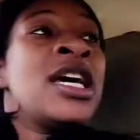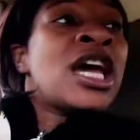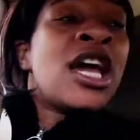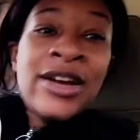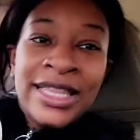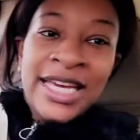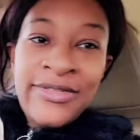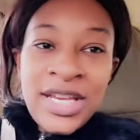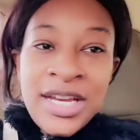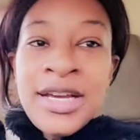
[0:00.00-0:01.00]
and
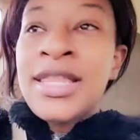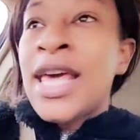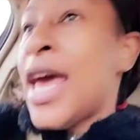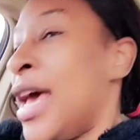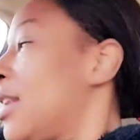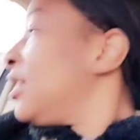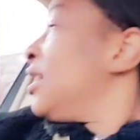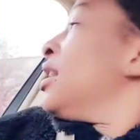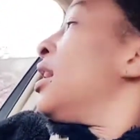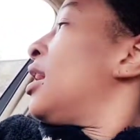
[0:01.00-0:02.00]
relieved to hear that.
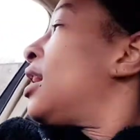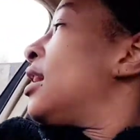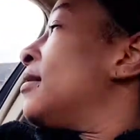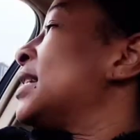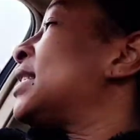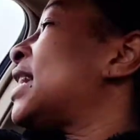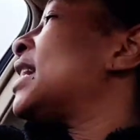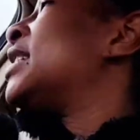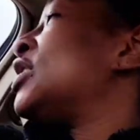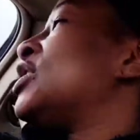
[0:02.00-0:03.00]
They're
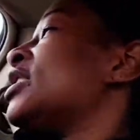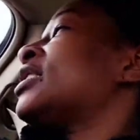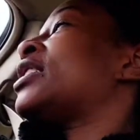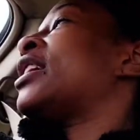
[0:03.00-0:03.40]
saying it's just